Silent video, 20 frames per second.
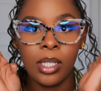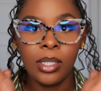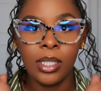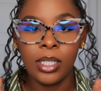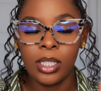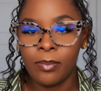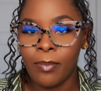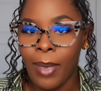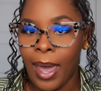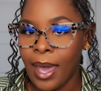the
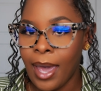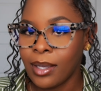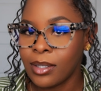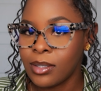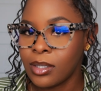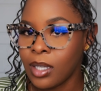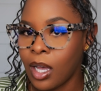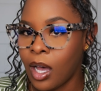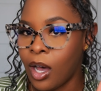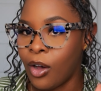
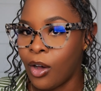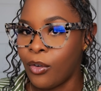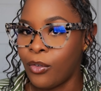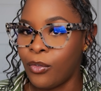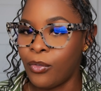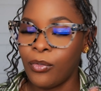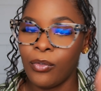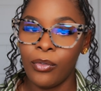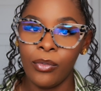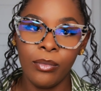specs
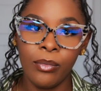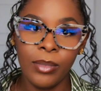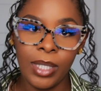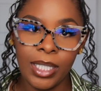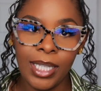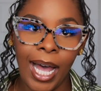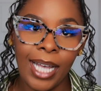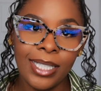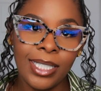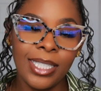of the
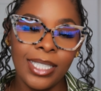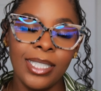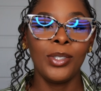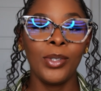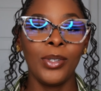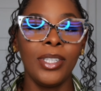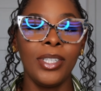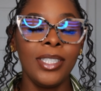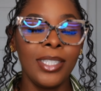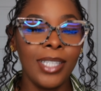glasses.
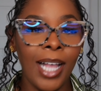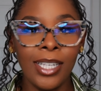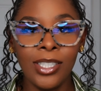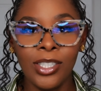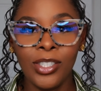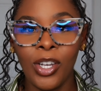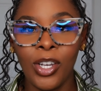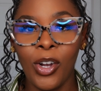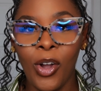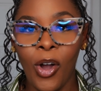So these
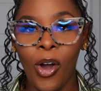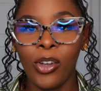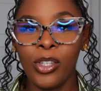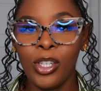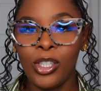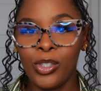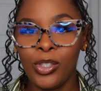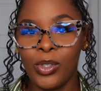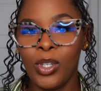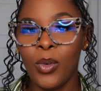glasses are called
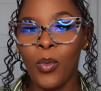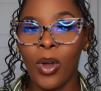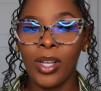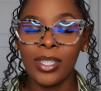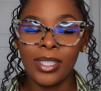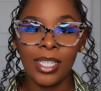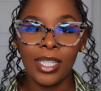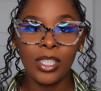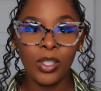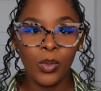the Judy
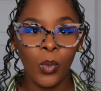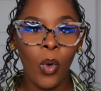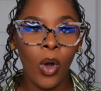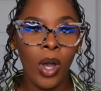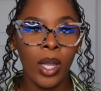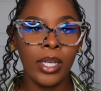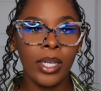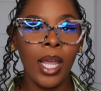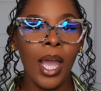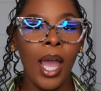
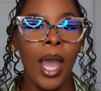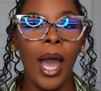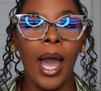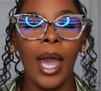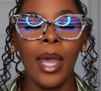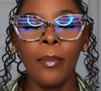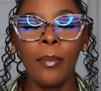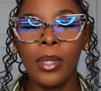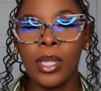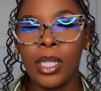161.
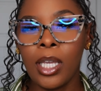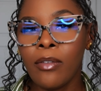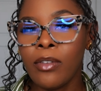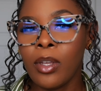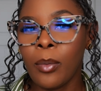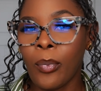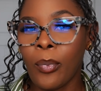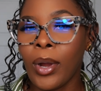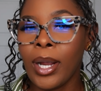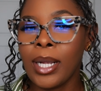I believe
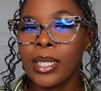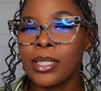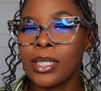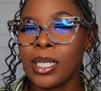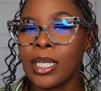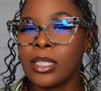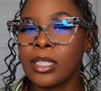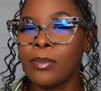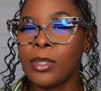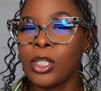the price
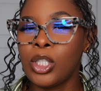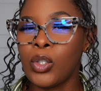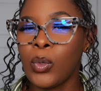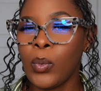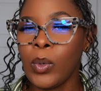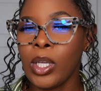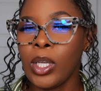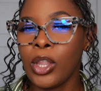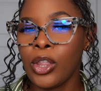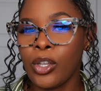is
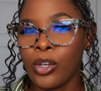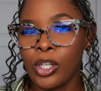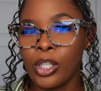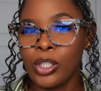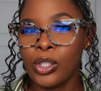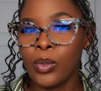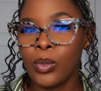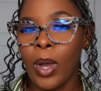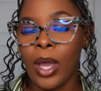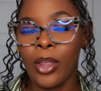between
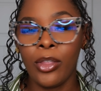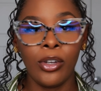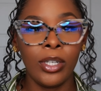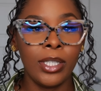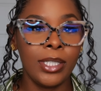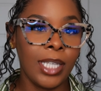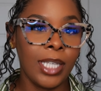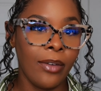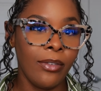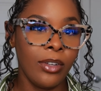$32 and
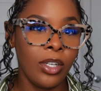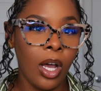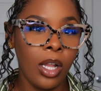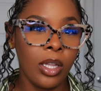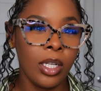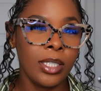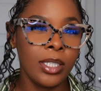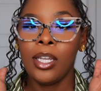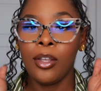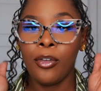
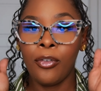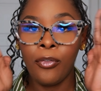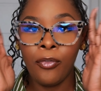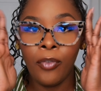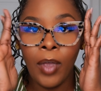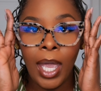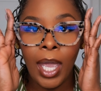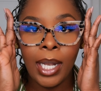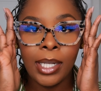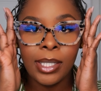$37. The
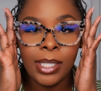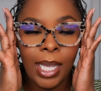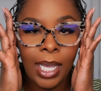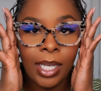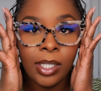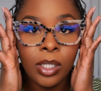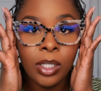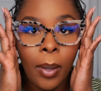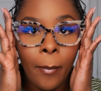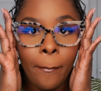fit
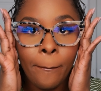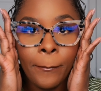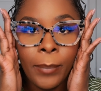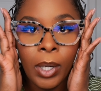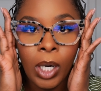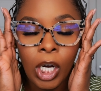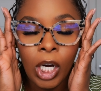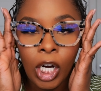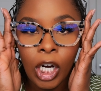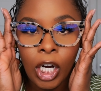is
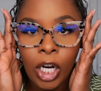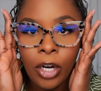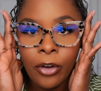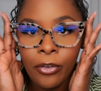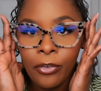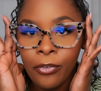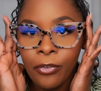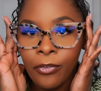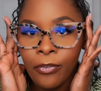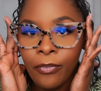
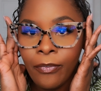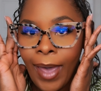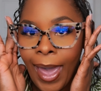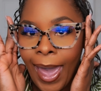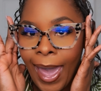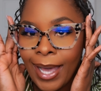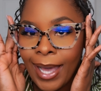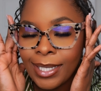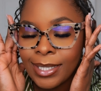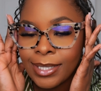
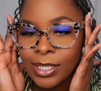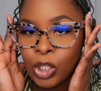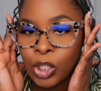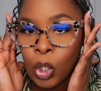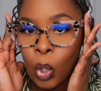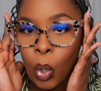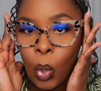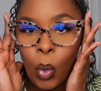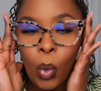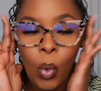
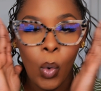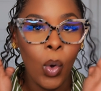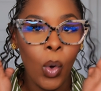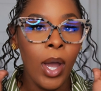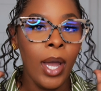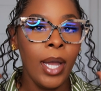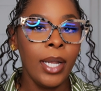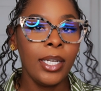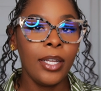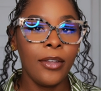perfecto.
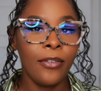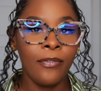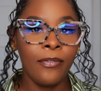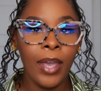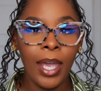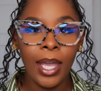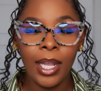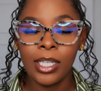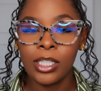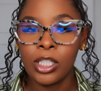The
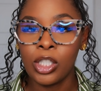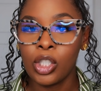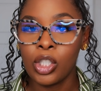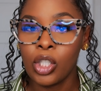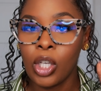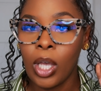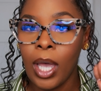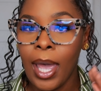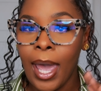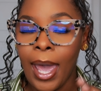fit is
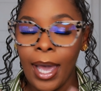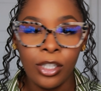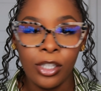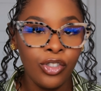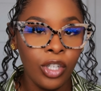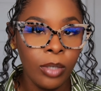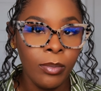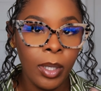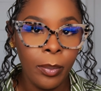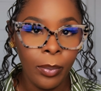
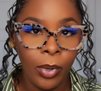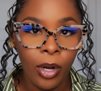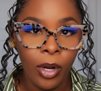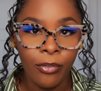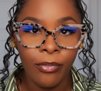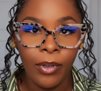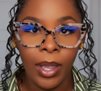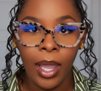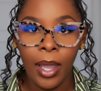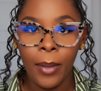extremely
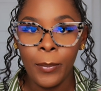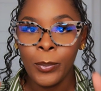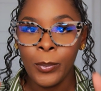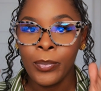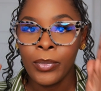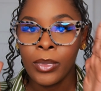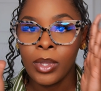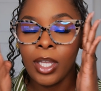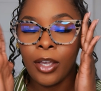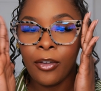perfect.
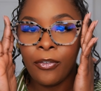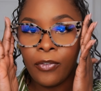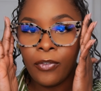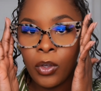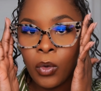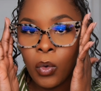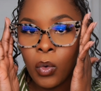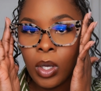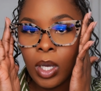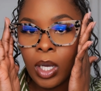They
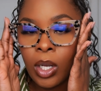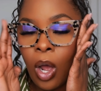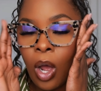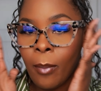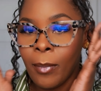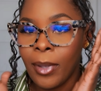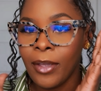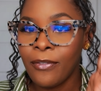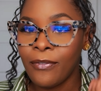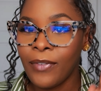feel good
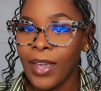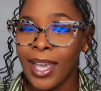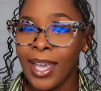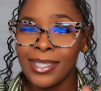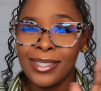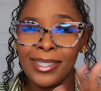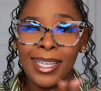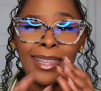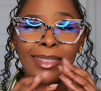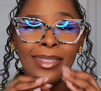on my
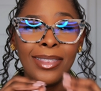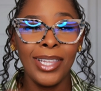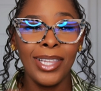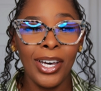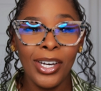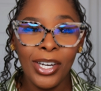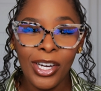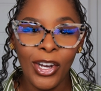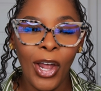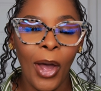face. They
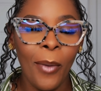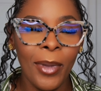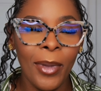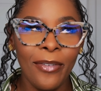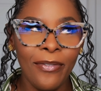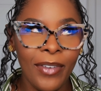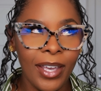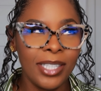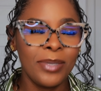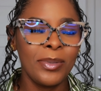look good on
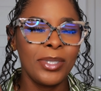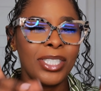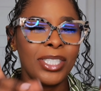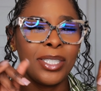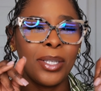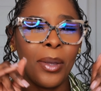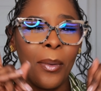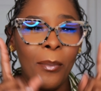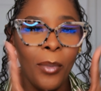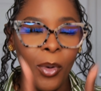my face, which
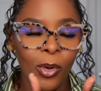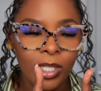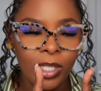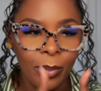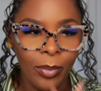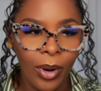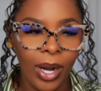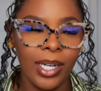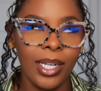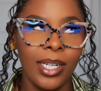is most
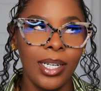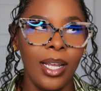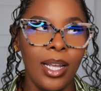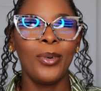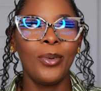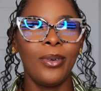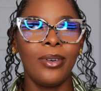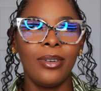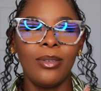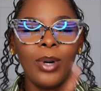important.
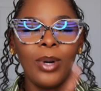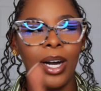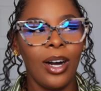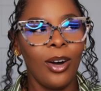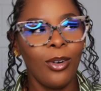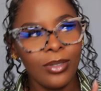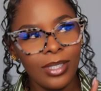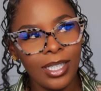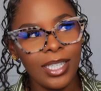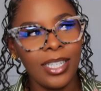Well,
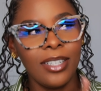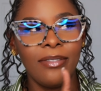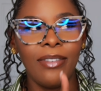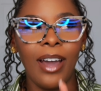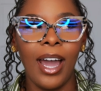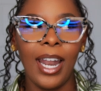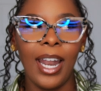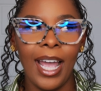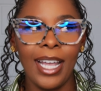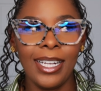outside of the
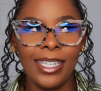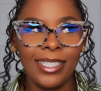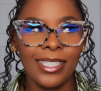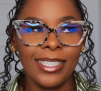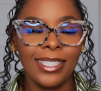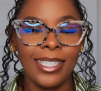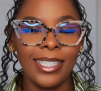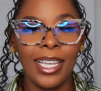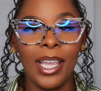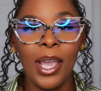fact that I need to
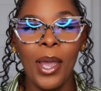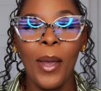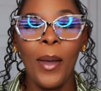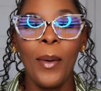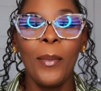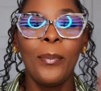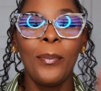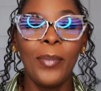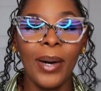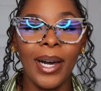see,
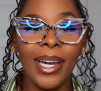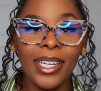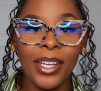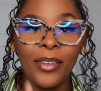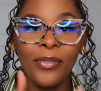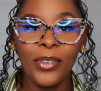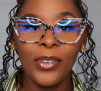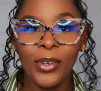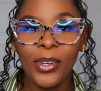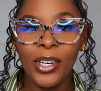but
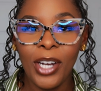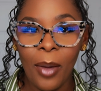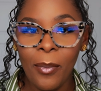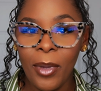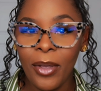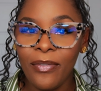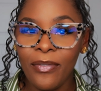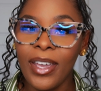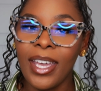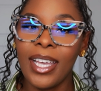they feel good on
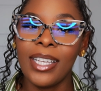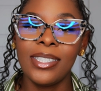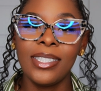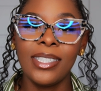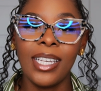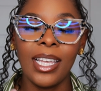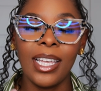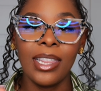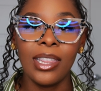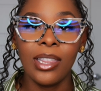my face.
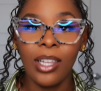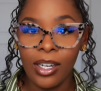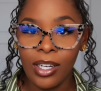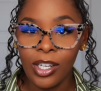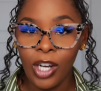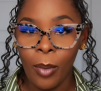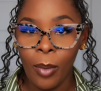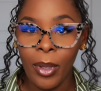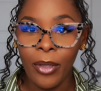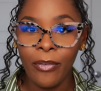They look
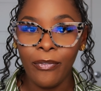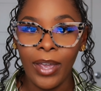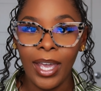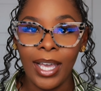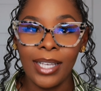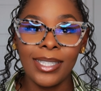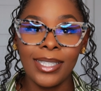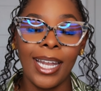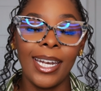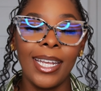good on my
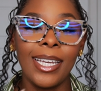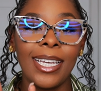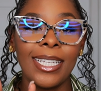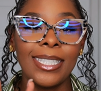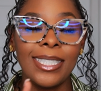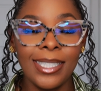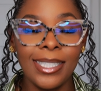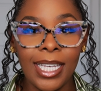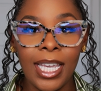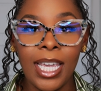face, and I can
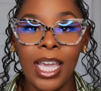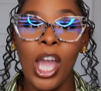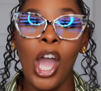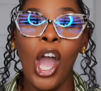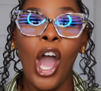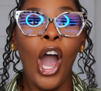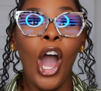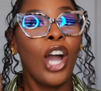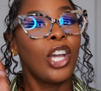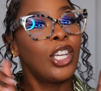see.
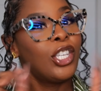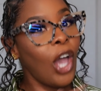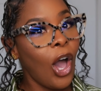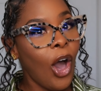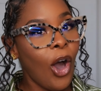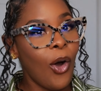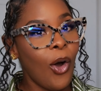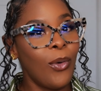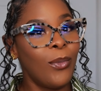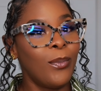
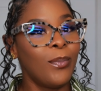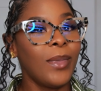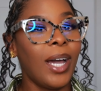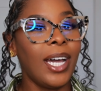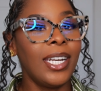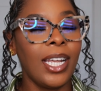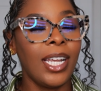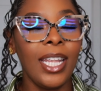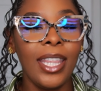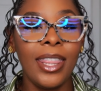Y'all,
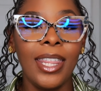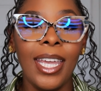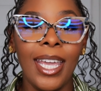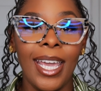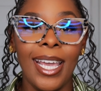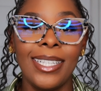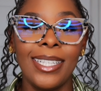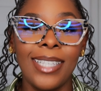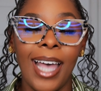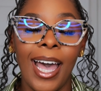another thing
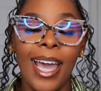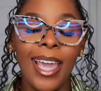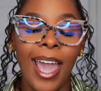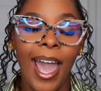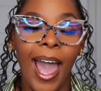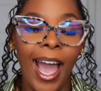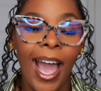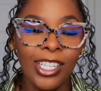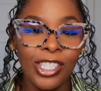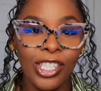is I
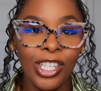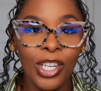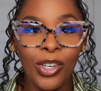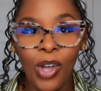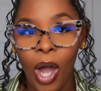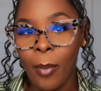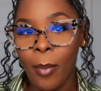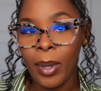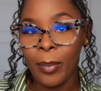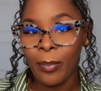actually got my